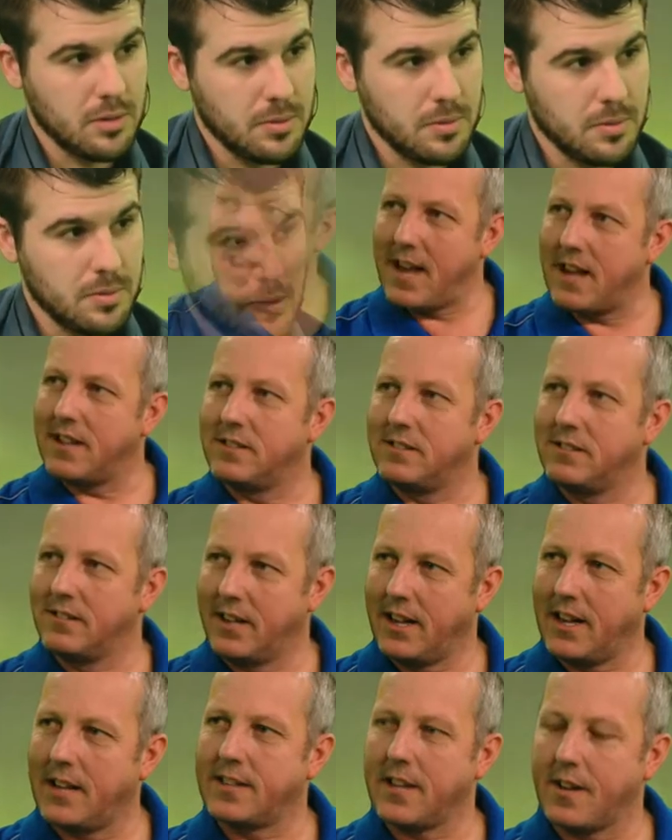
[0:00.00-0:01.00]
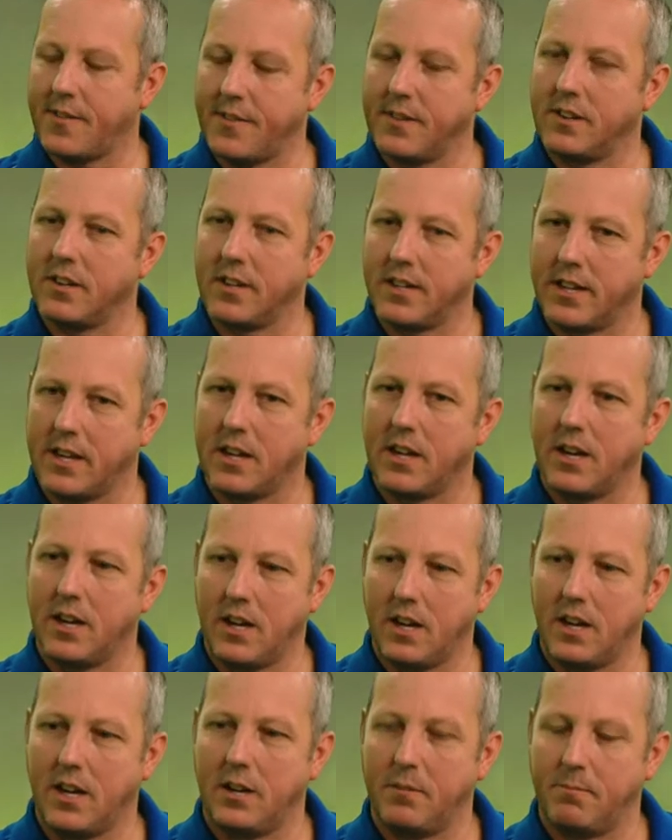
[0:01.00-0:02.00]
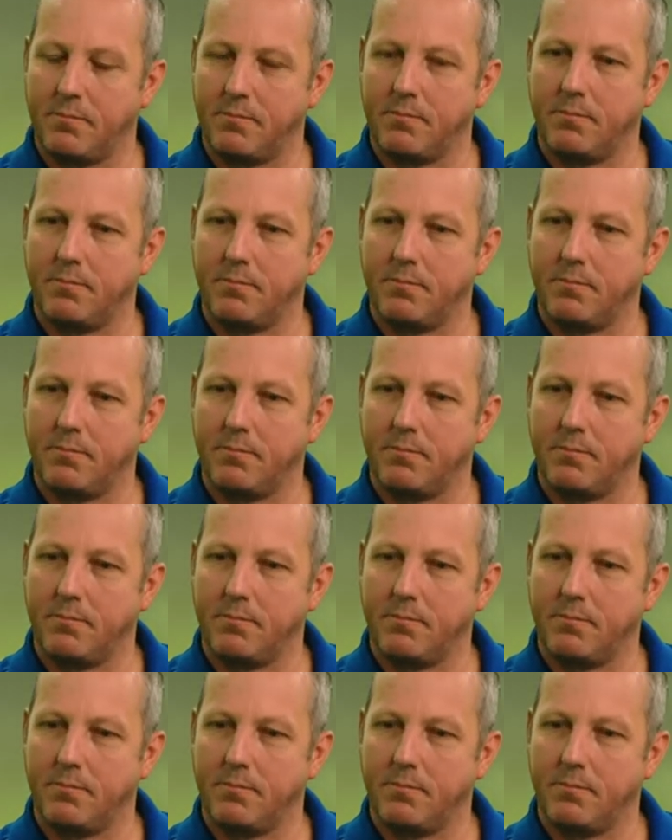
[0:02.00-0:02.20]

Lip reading: Yeah, definitely. Yeah.